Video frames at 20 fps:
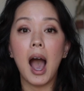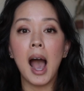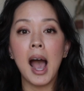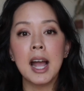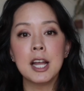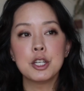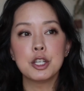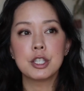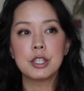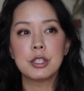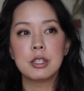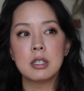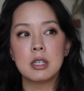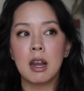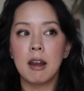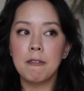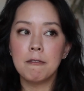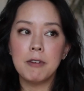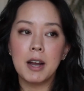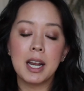I just
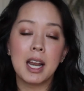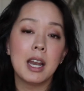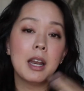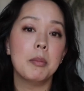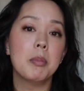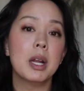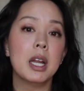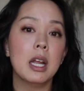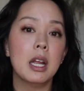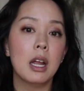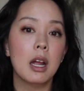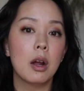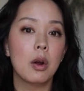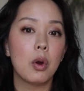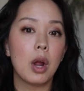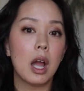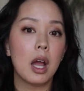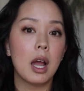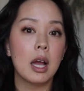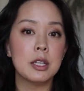didn't find anybody
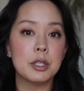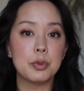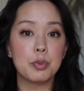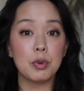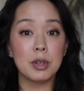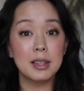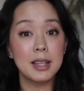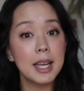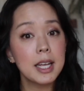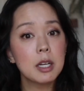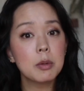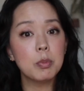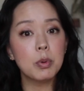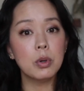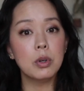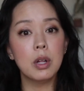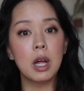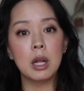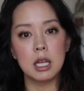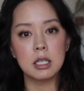as
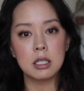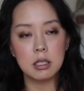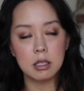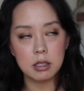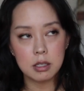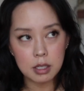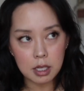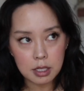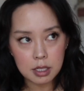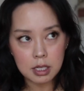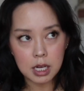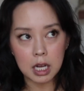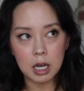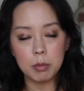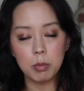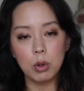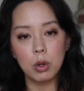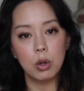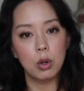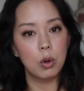relatable, as
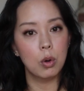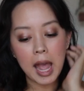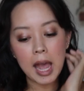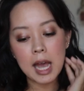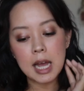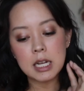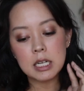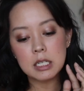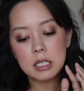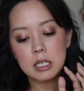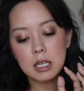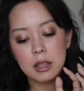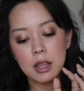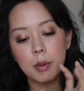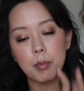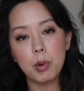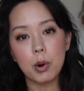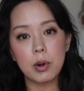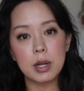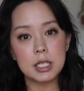sustainable, and
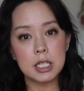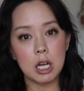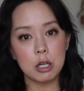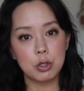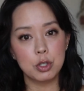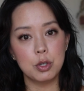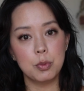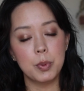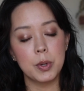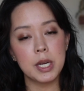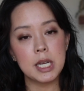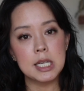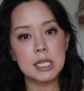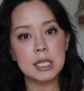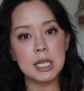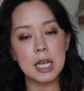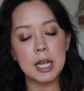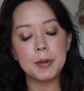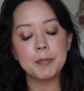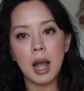that broke it down super
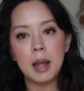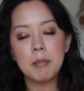easy.